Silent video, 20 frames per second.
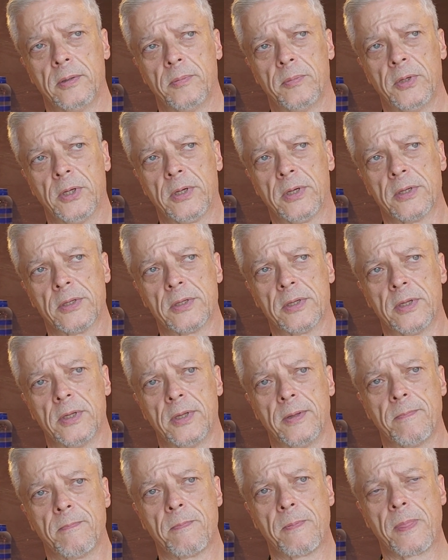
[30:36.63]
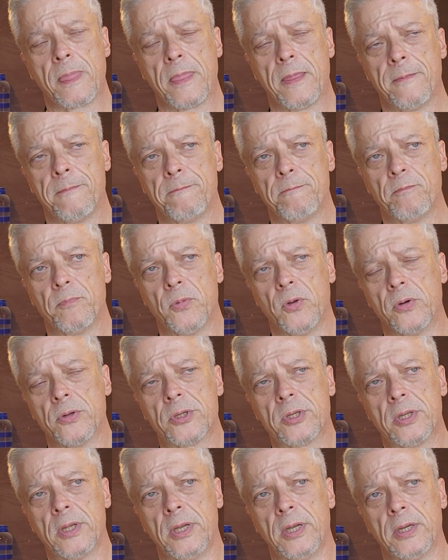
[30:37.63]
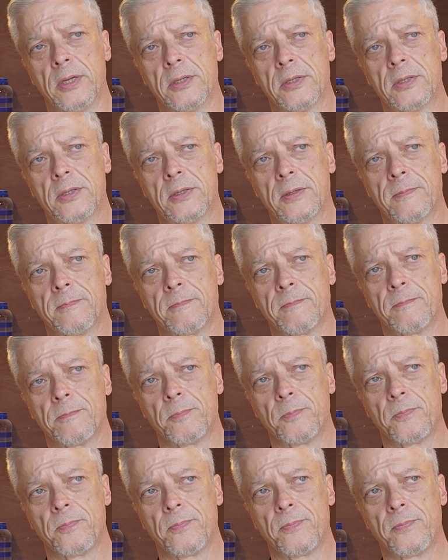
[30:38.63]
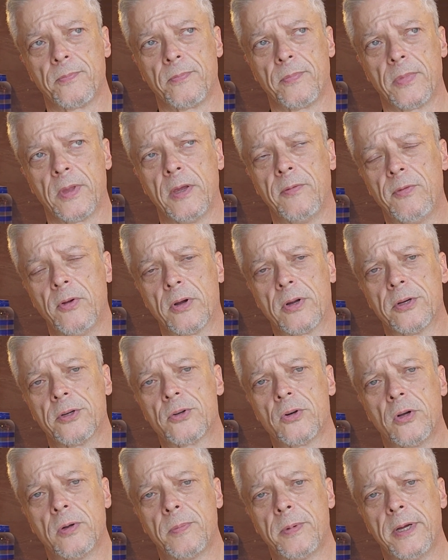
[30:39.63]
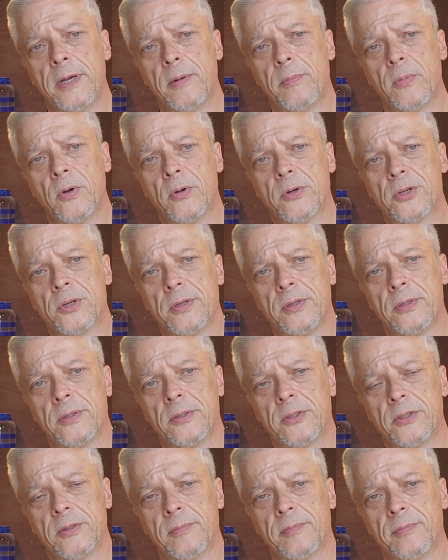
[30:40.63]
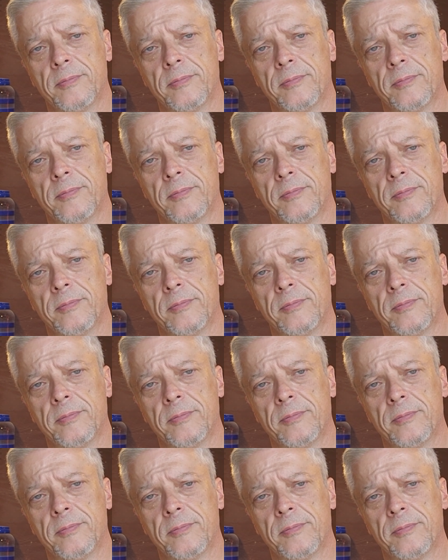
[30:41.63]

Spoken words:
because those things, if you're controlled by emotions,